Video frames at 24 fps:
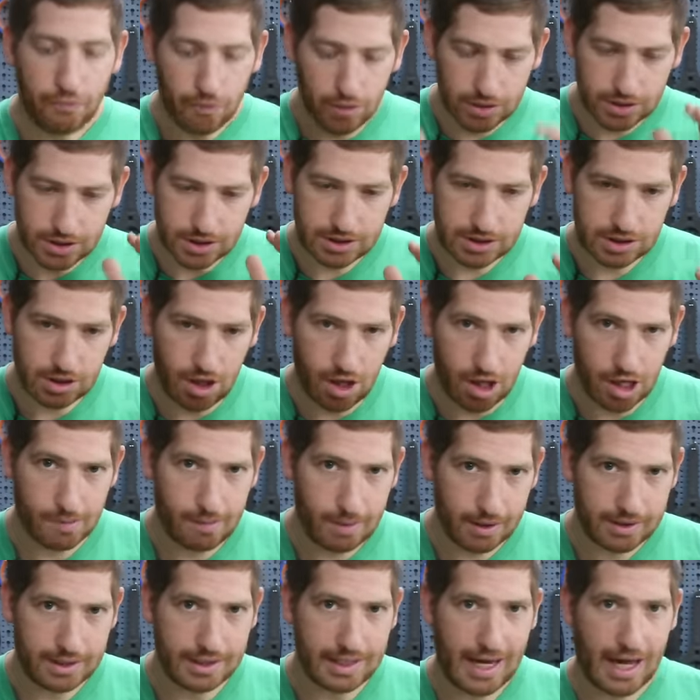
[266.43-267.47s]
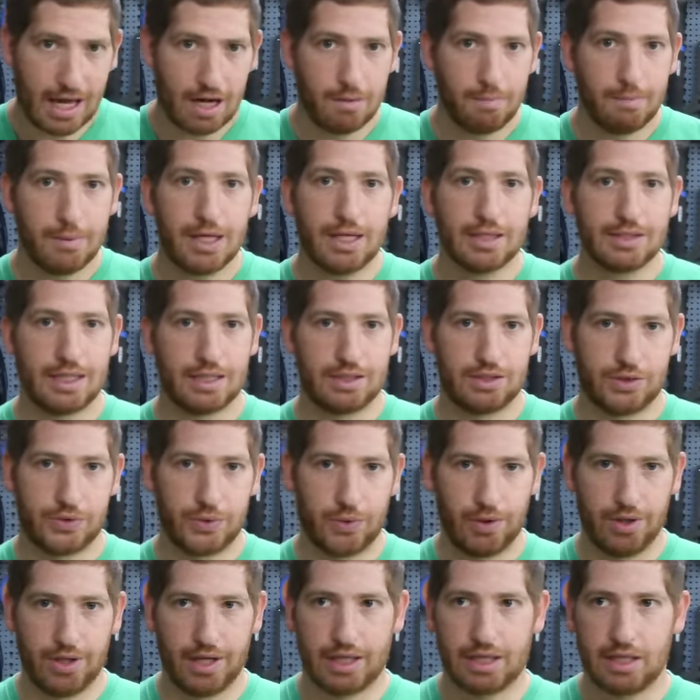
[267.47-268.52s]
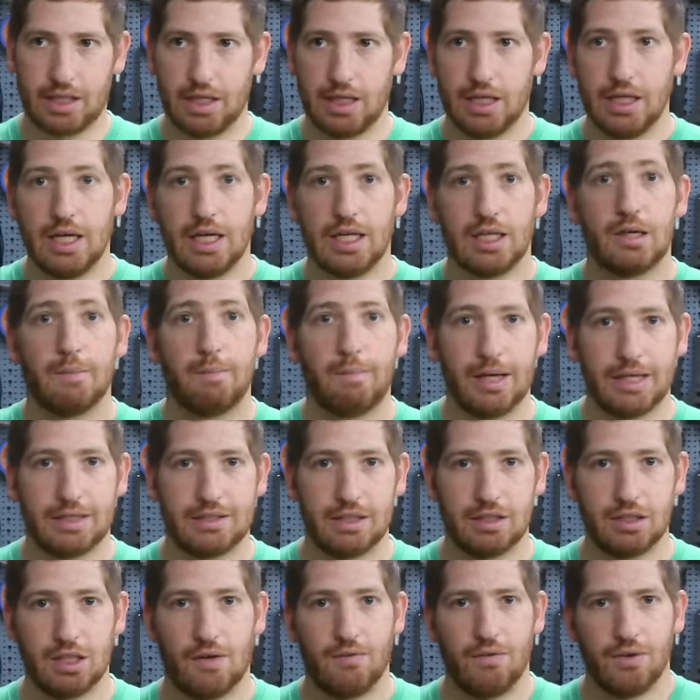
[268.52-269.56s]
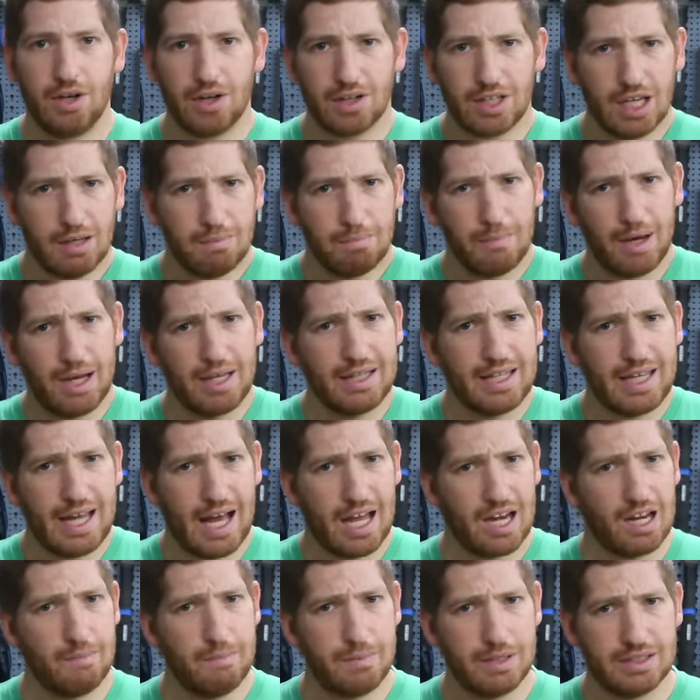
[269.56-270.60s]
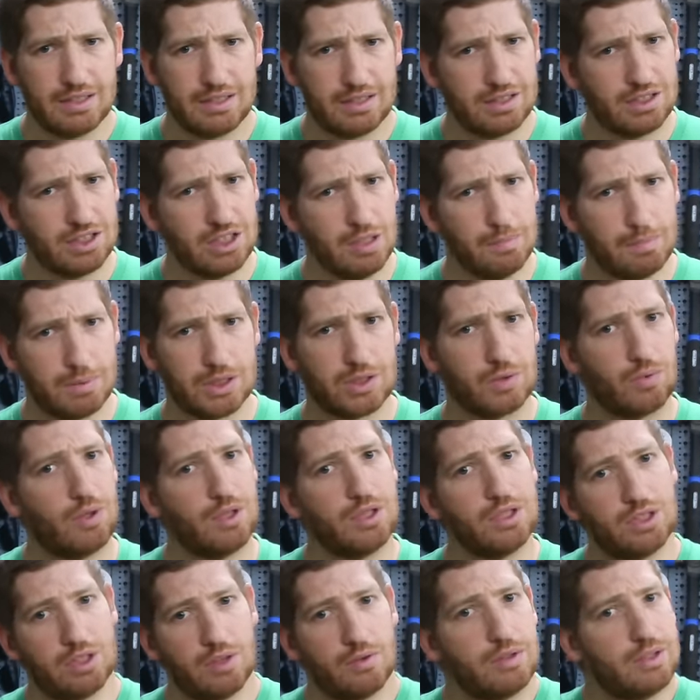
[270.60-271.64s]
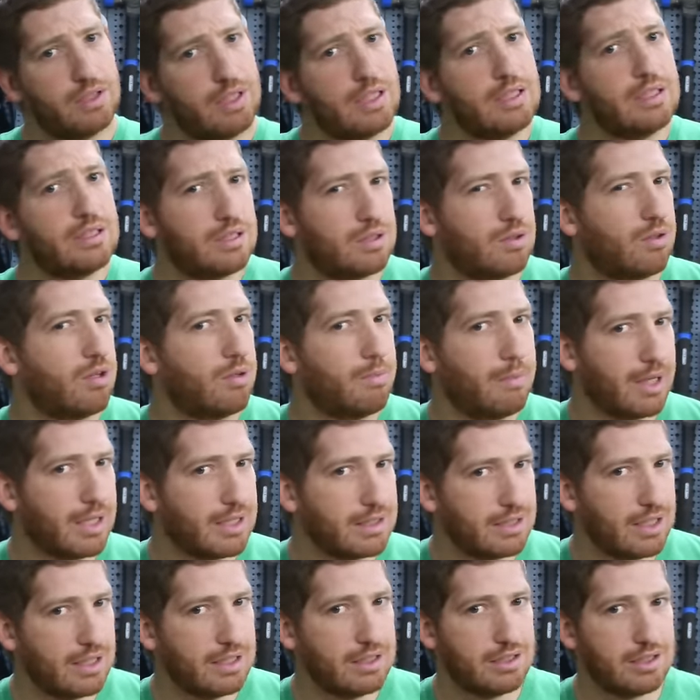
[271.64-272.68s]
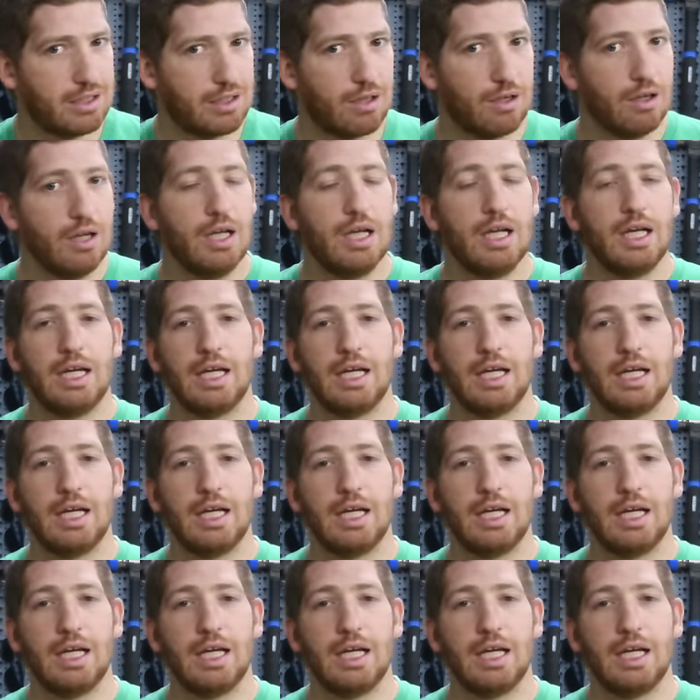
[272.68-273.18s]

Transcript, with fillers: But first, let's talk about the Atom because that's sort of like the, the basic level. Now keep in mind, the Atom is the cheapest one, so it does sort of make sense here.